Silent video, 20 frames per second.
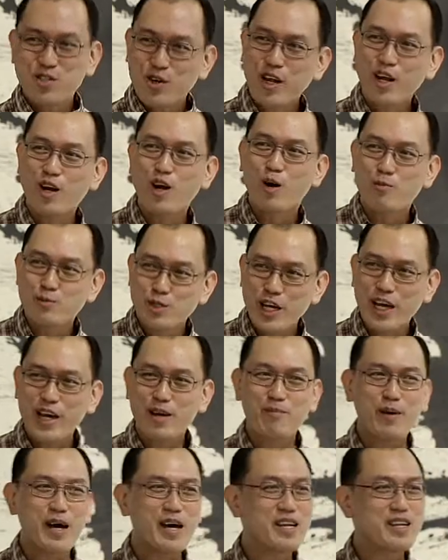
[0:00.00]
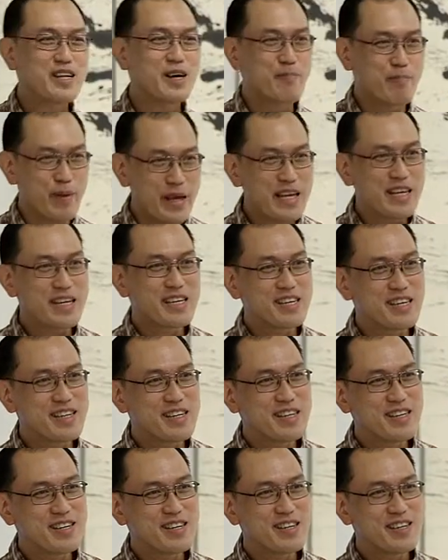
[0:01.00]
not an object, but a being.
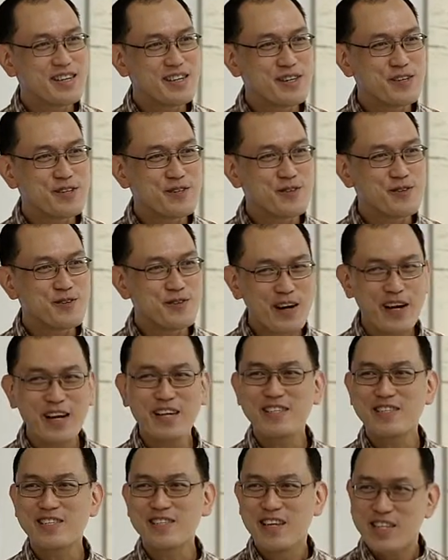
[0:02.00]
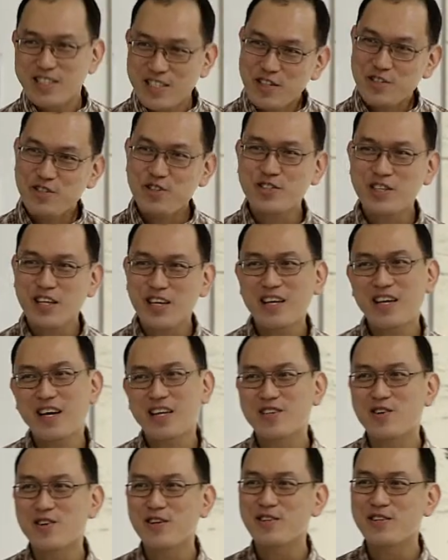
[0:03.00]
Right. That's interesting, I
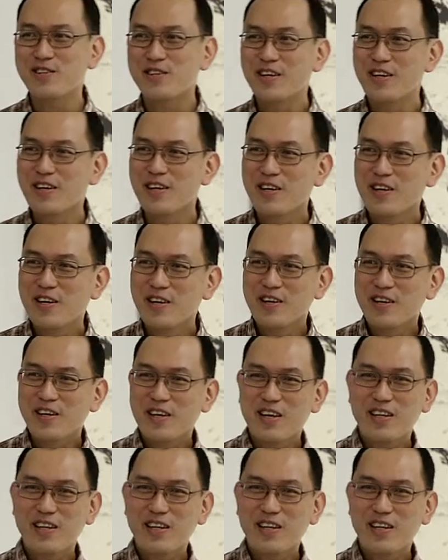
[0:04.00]
thought. Okay,